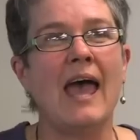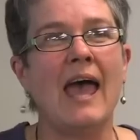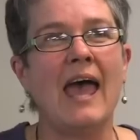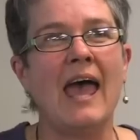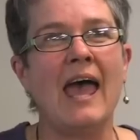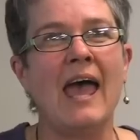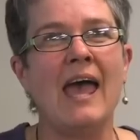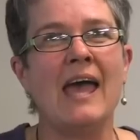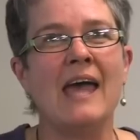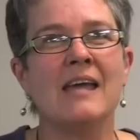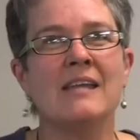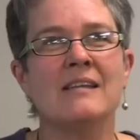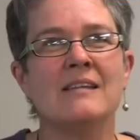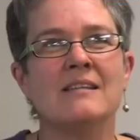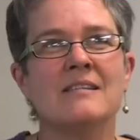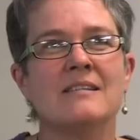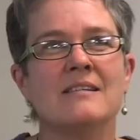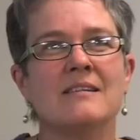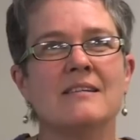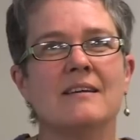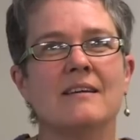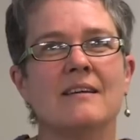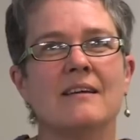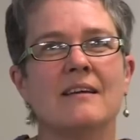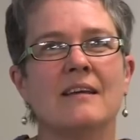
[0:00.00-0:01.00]
and
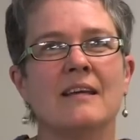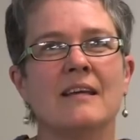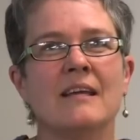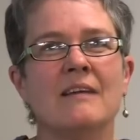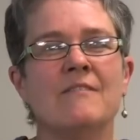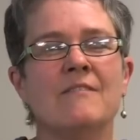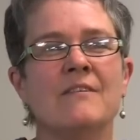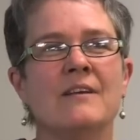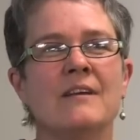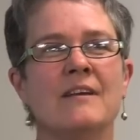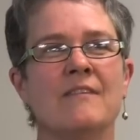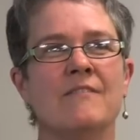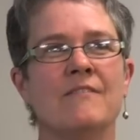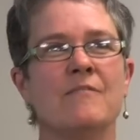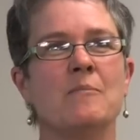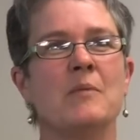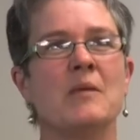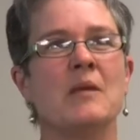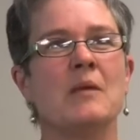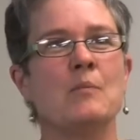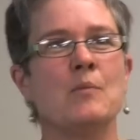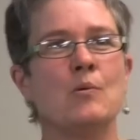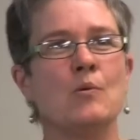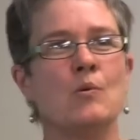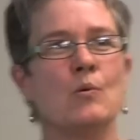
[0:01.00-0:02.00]
even if
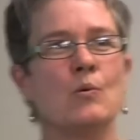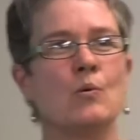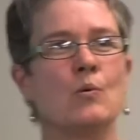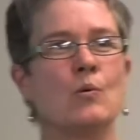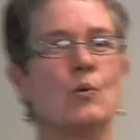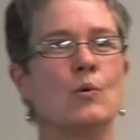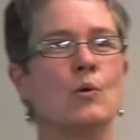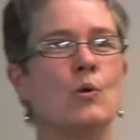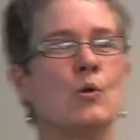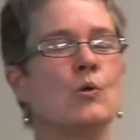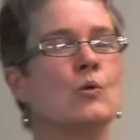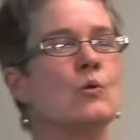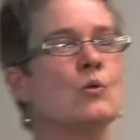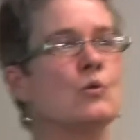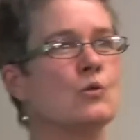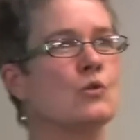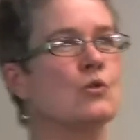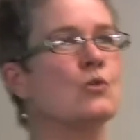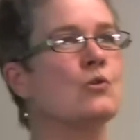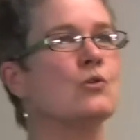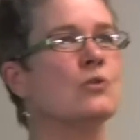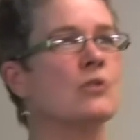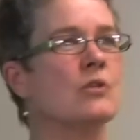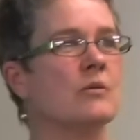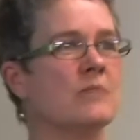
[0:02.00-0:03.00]
people couldn't
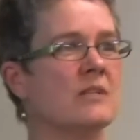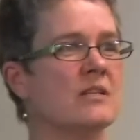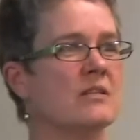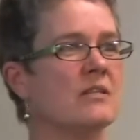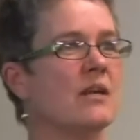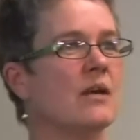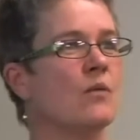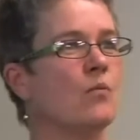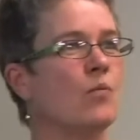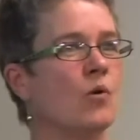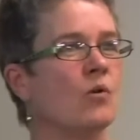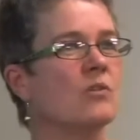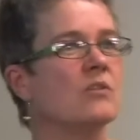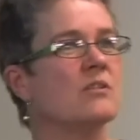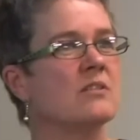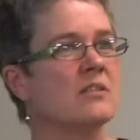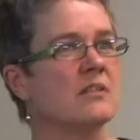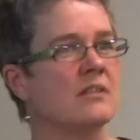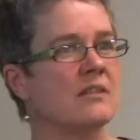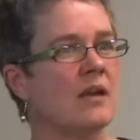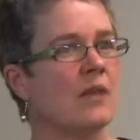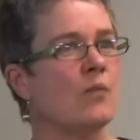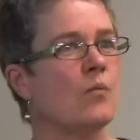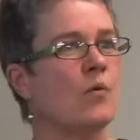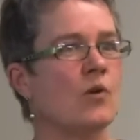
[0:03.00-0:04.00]
do them as they
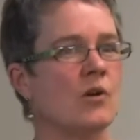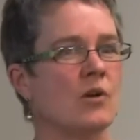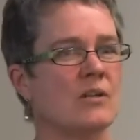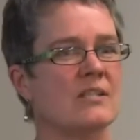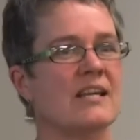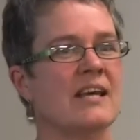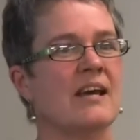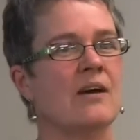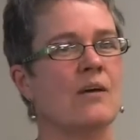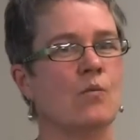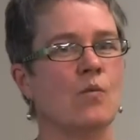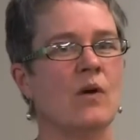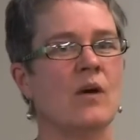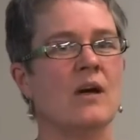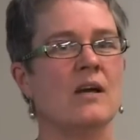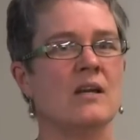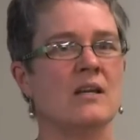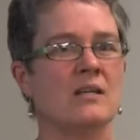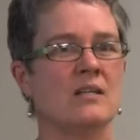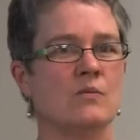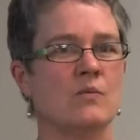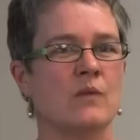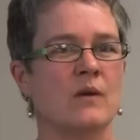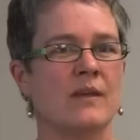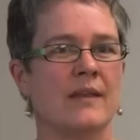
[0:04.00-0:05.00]
wanted, they worked out
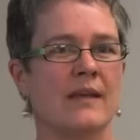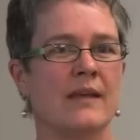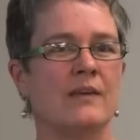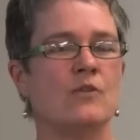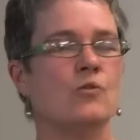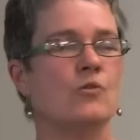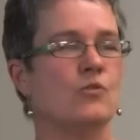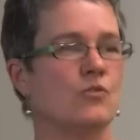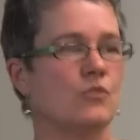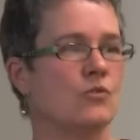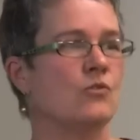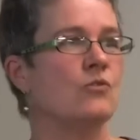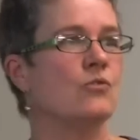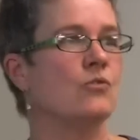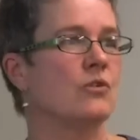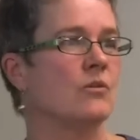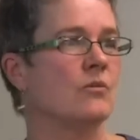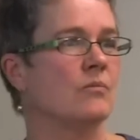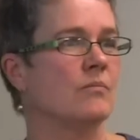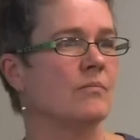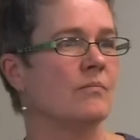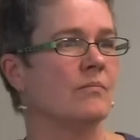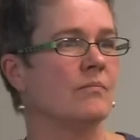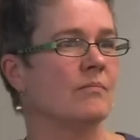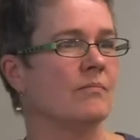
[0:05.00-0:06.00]
ways where they could do
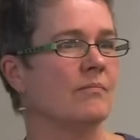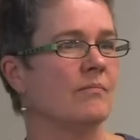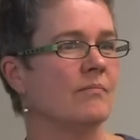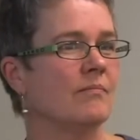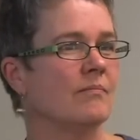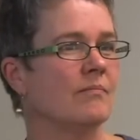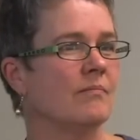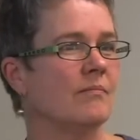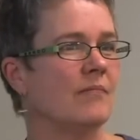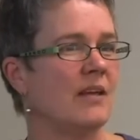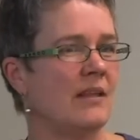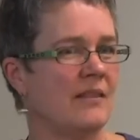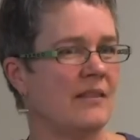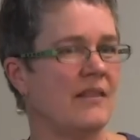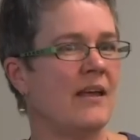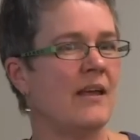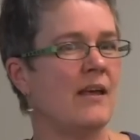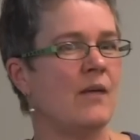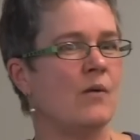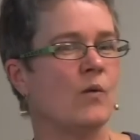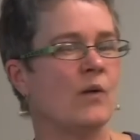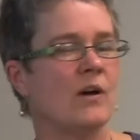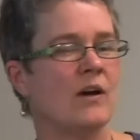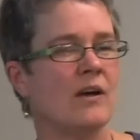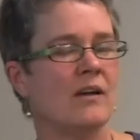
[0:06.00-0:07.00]
them in
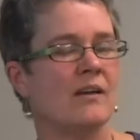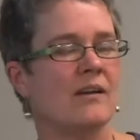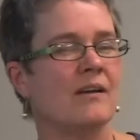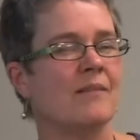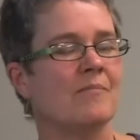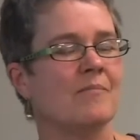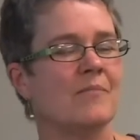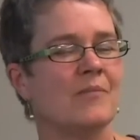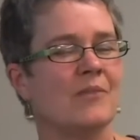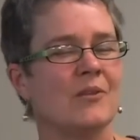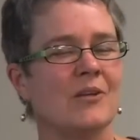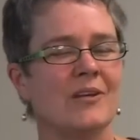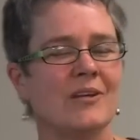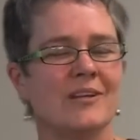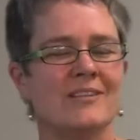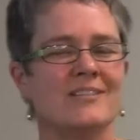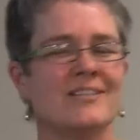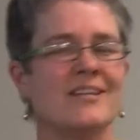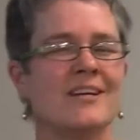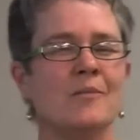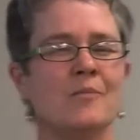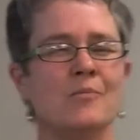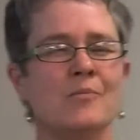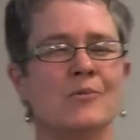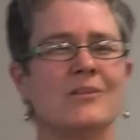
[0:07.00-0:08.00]
their way. And the
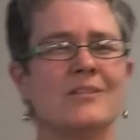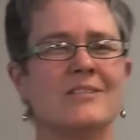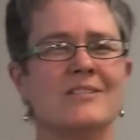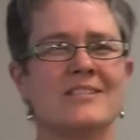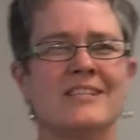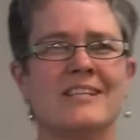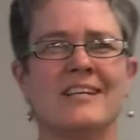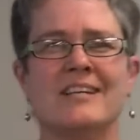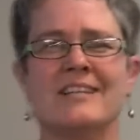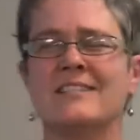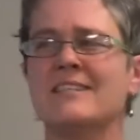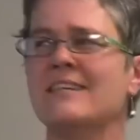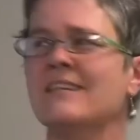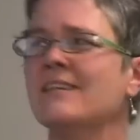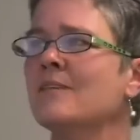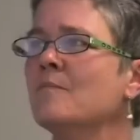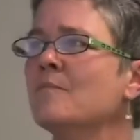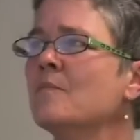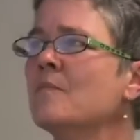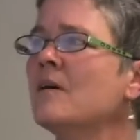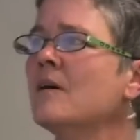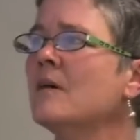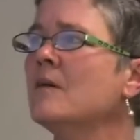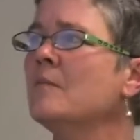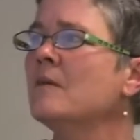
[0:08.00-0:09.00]
example that stands out
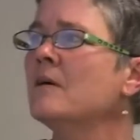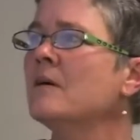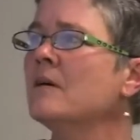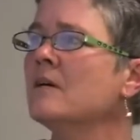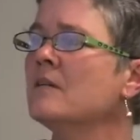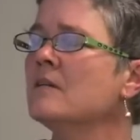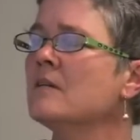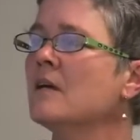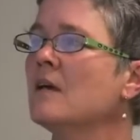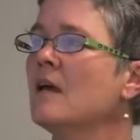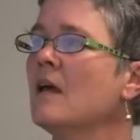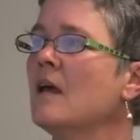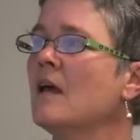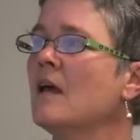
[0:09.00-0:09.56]
in my mind